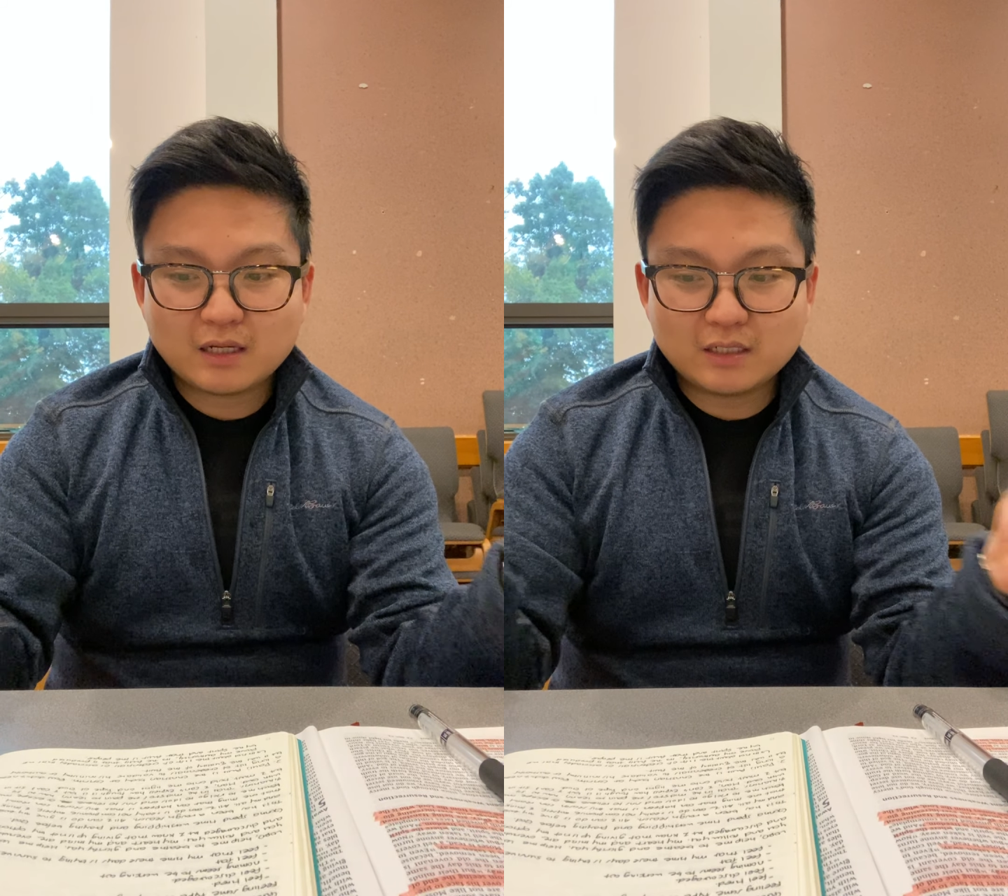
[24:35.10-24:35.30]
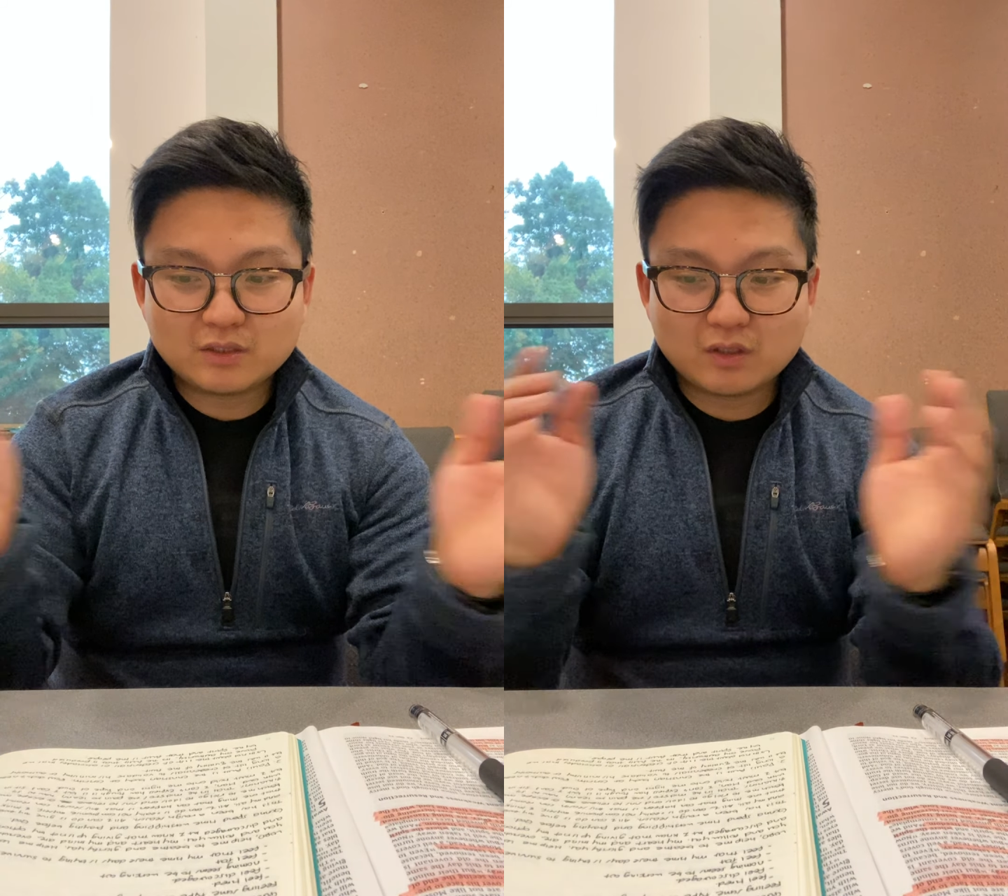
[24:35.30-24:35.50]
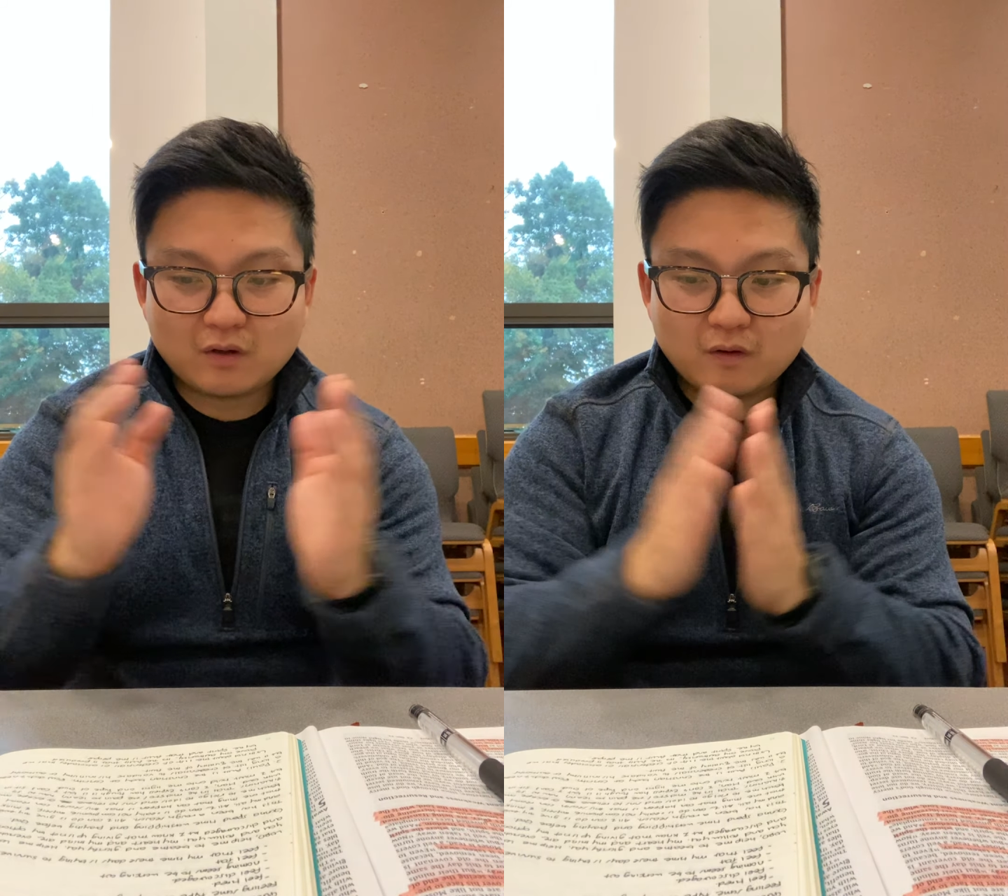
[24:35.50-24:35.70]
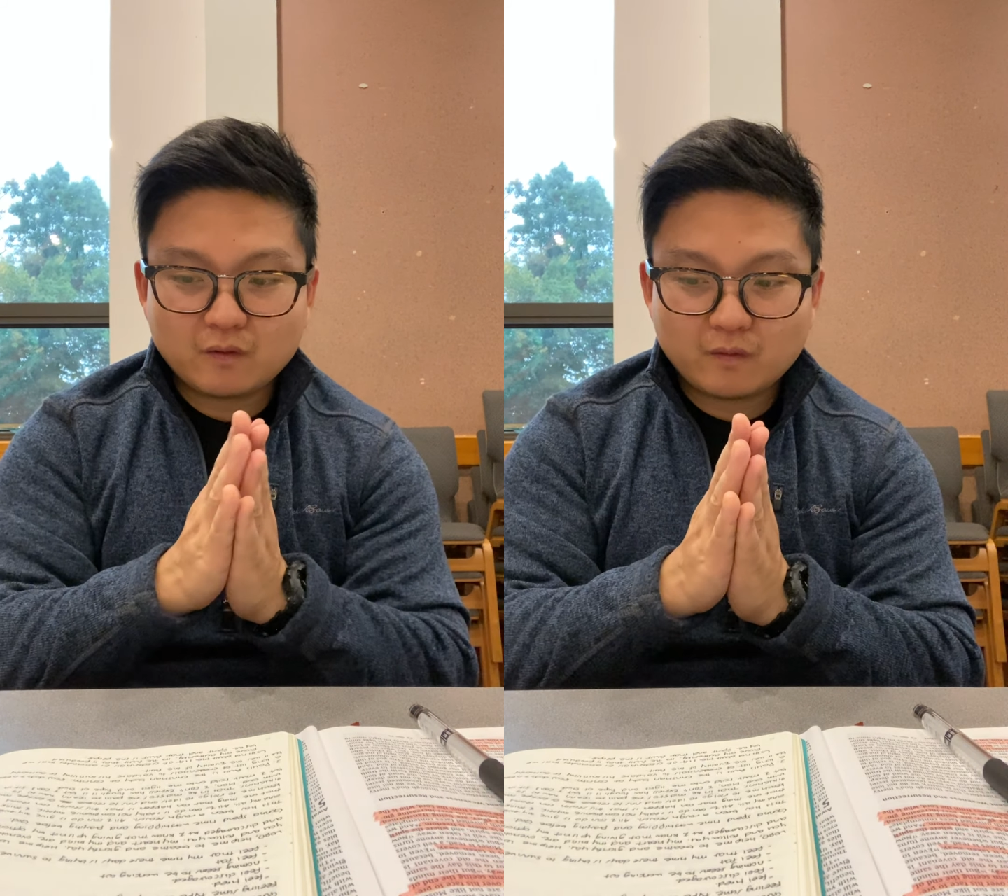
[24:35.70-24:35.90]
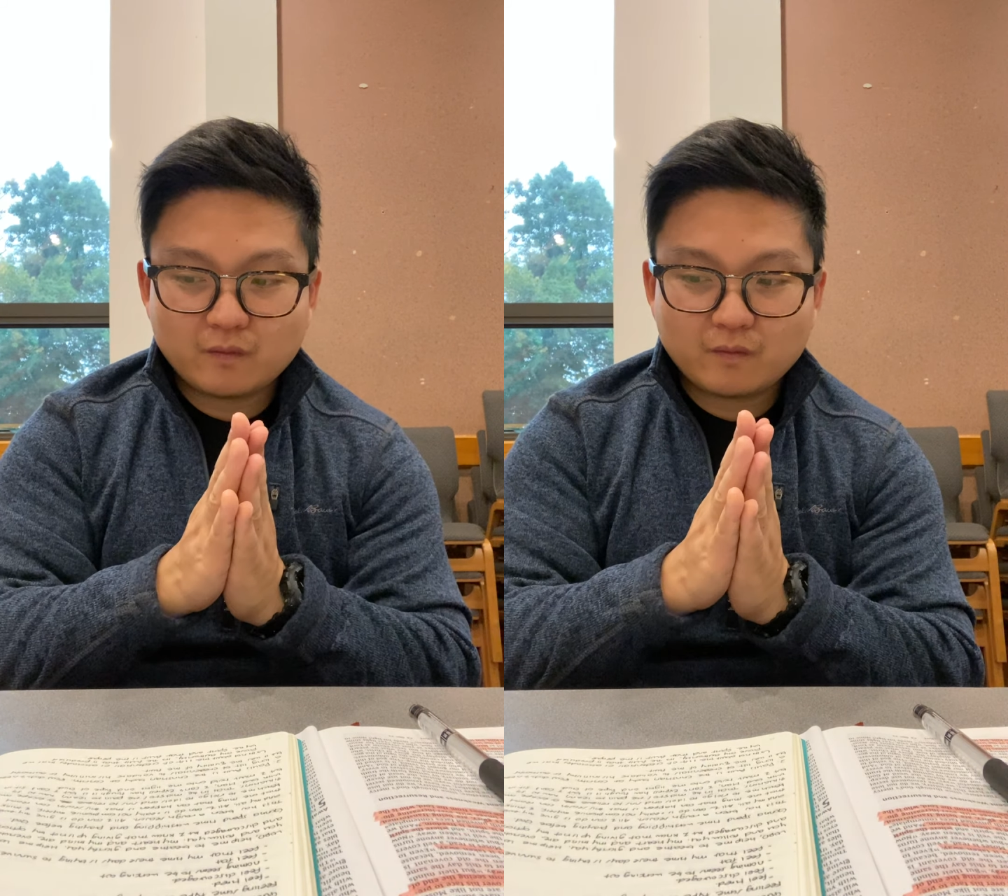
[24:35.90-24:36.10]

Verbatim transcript: And so